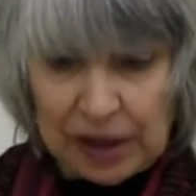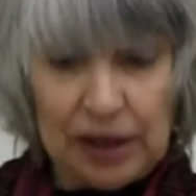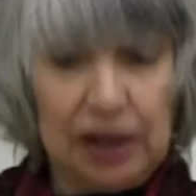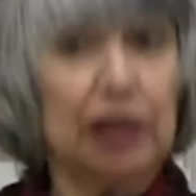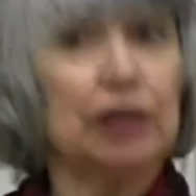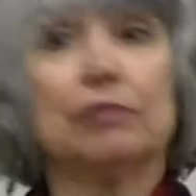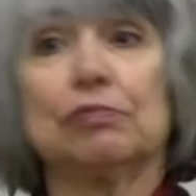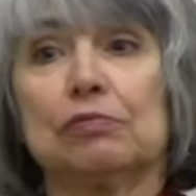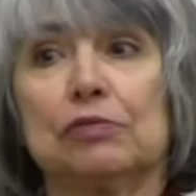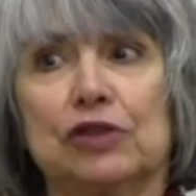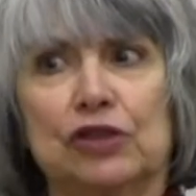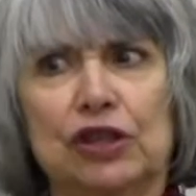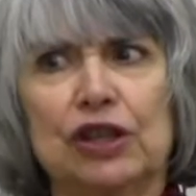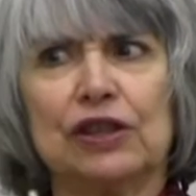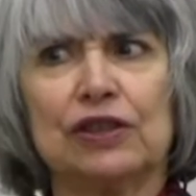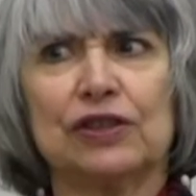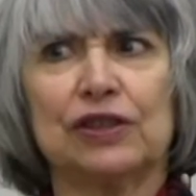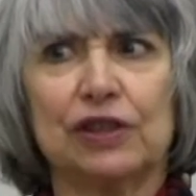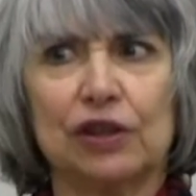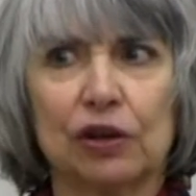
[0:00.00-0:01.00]
It
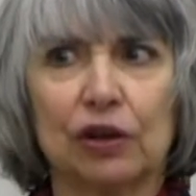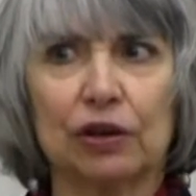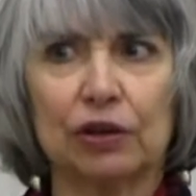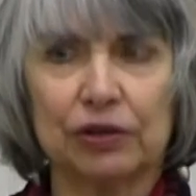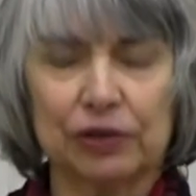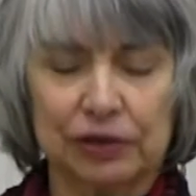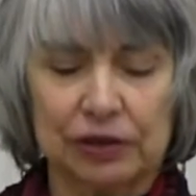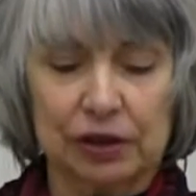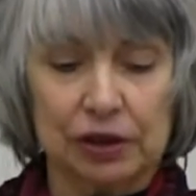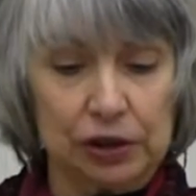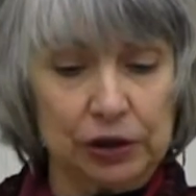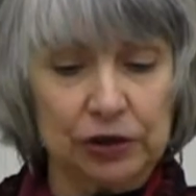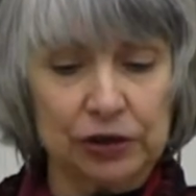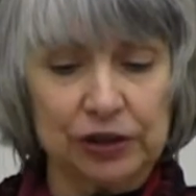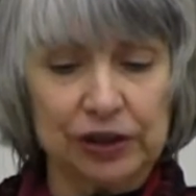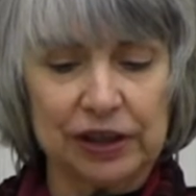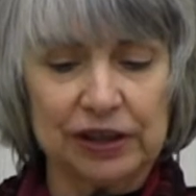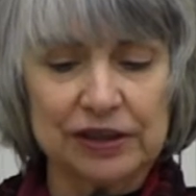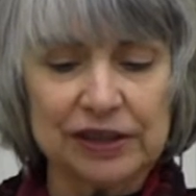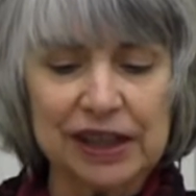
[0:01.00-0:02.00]
sees the earth,
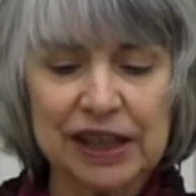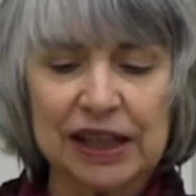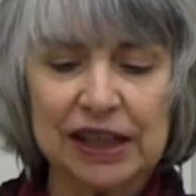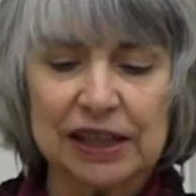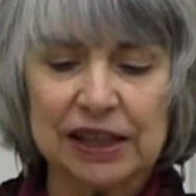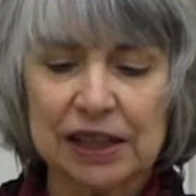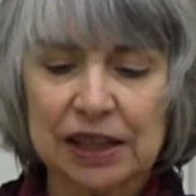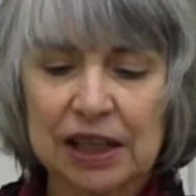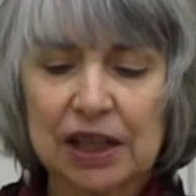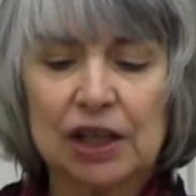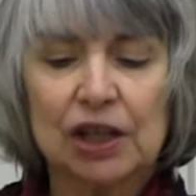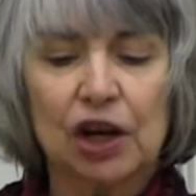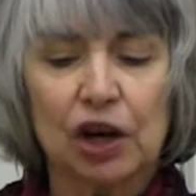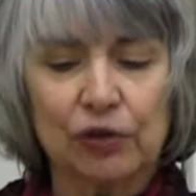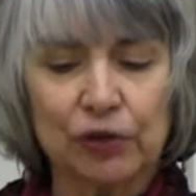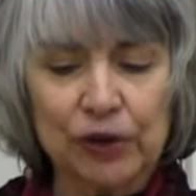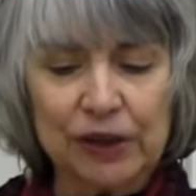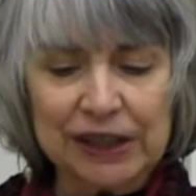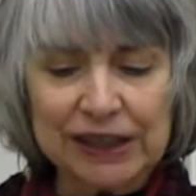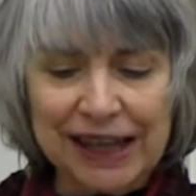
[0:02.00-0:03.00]
clearly indeed,
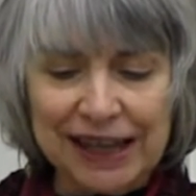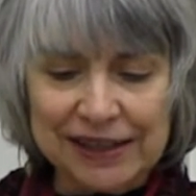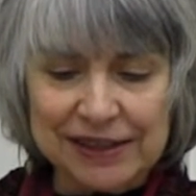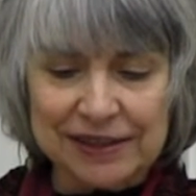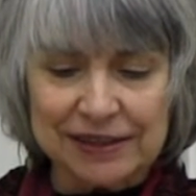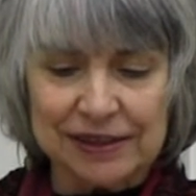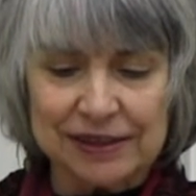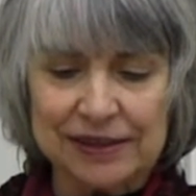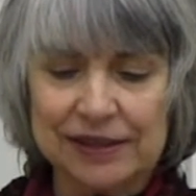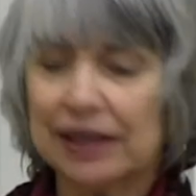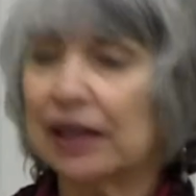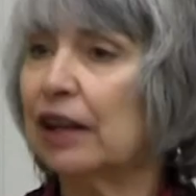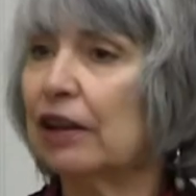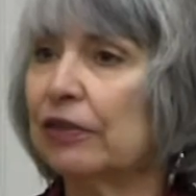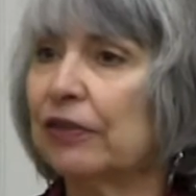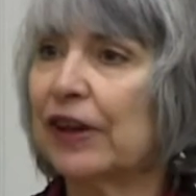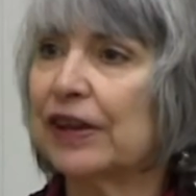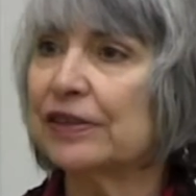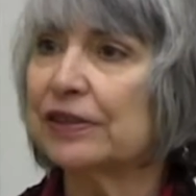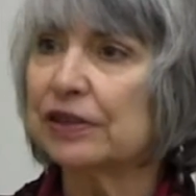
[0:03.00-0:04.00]
over and against
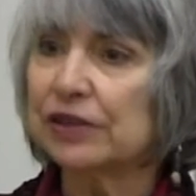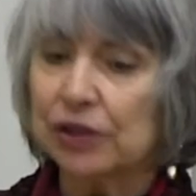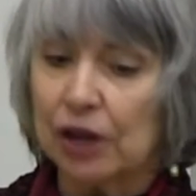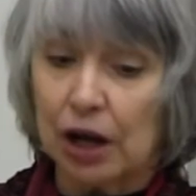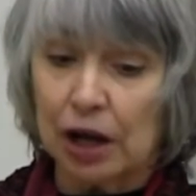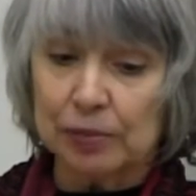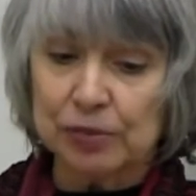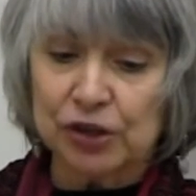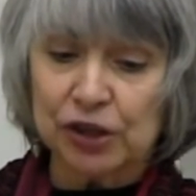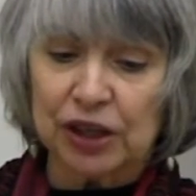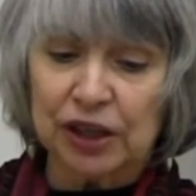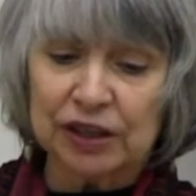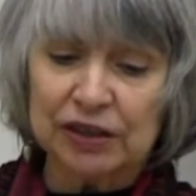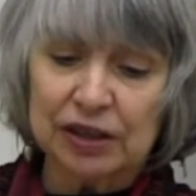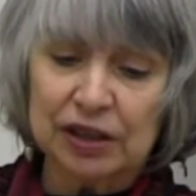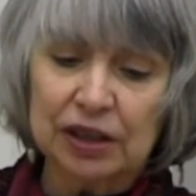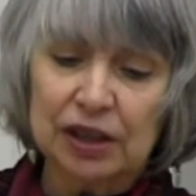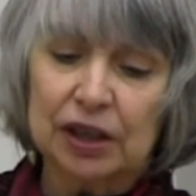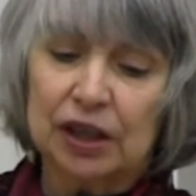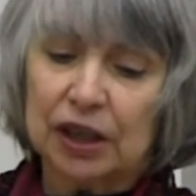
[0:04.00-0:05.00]
itself as its object,
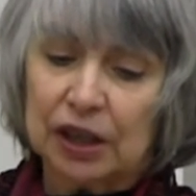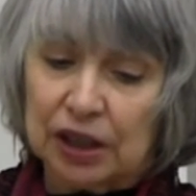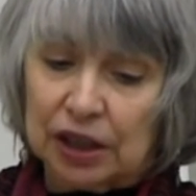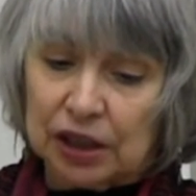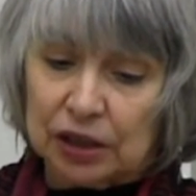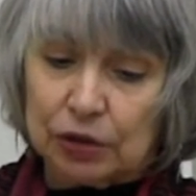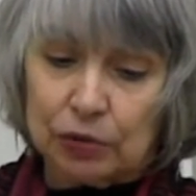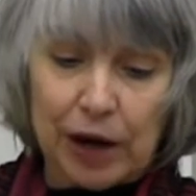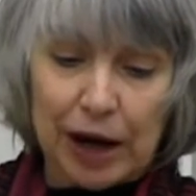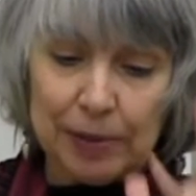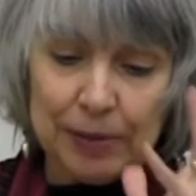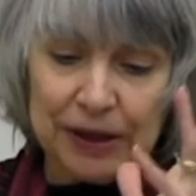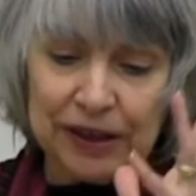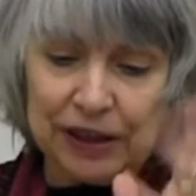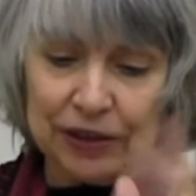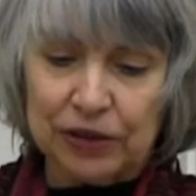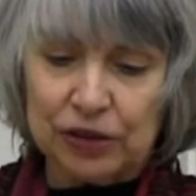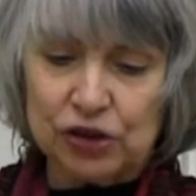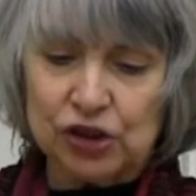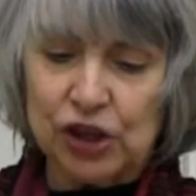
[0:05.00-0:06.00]
grabbing
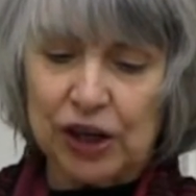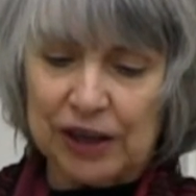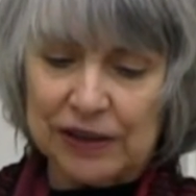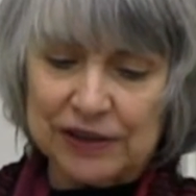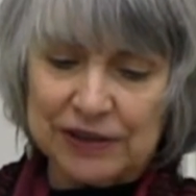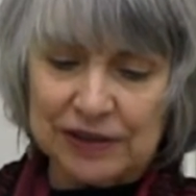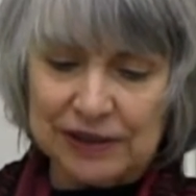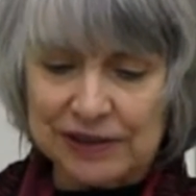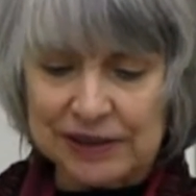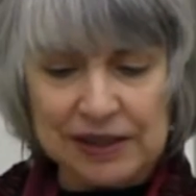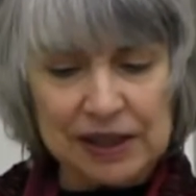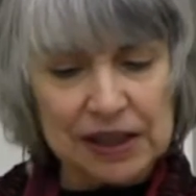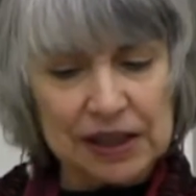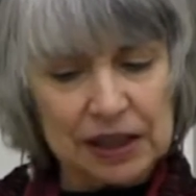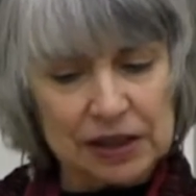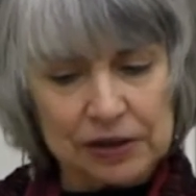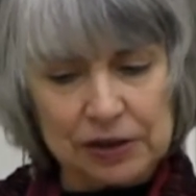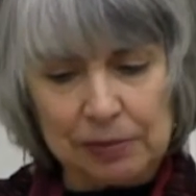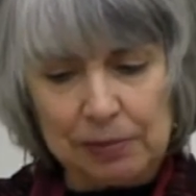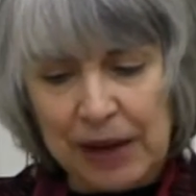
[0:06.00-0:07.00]
at the chance to see
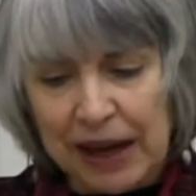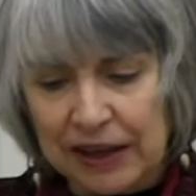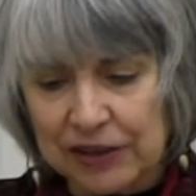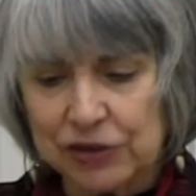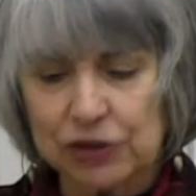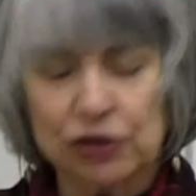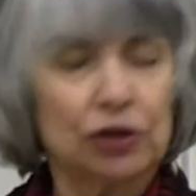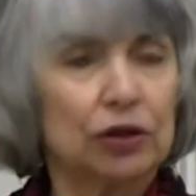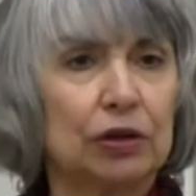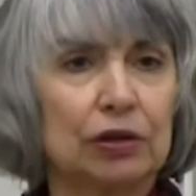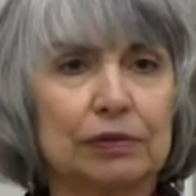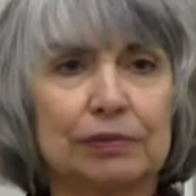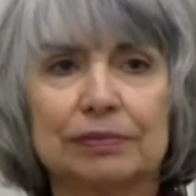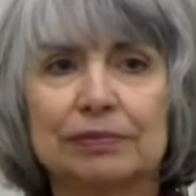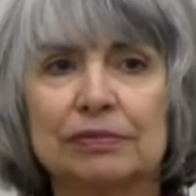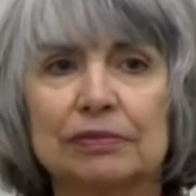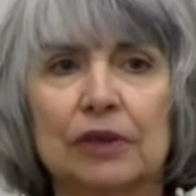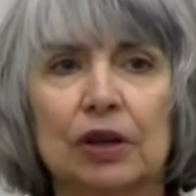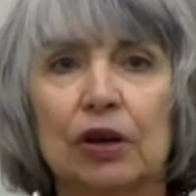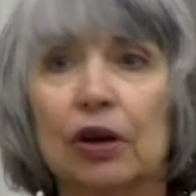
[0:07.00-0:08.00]
and to master
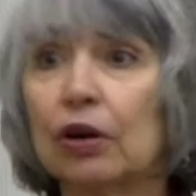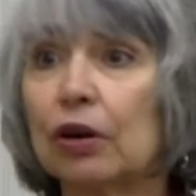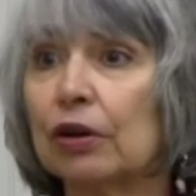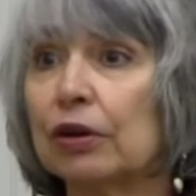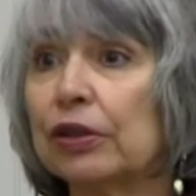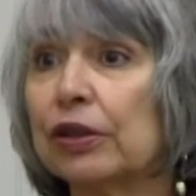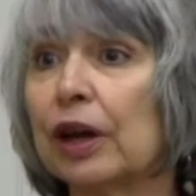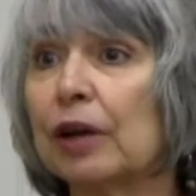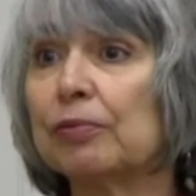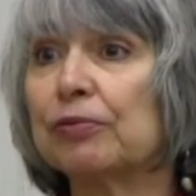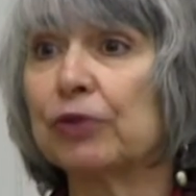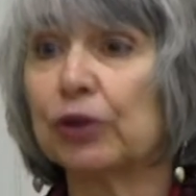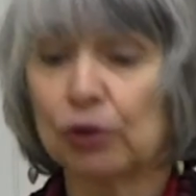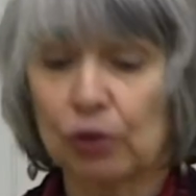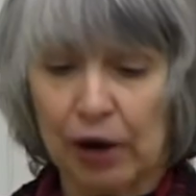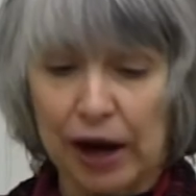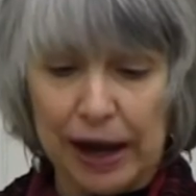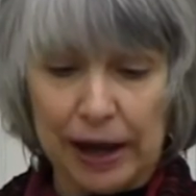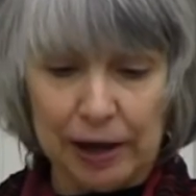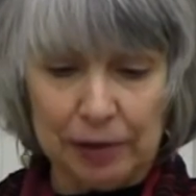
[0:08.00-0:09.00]
earth up for
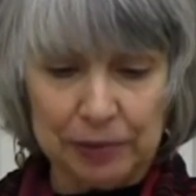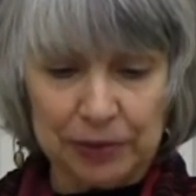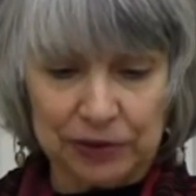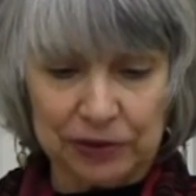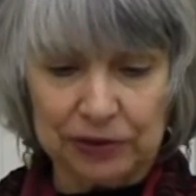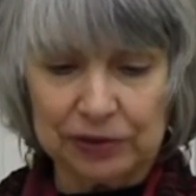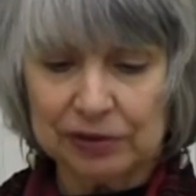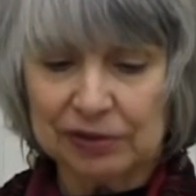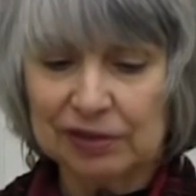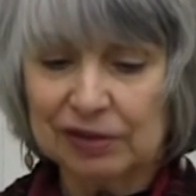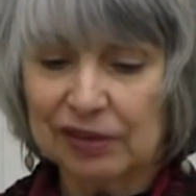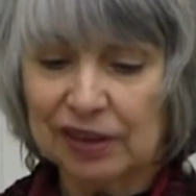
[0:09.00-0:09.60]
grabs.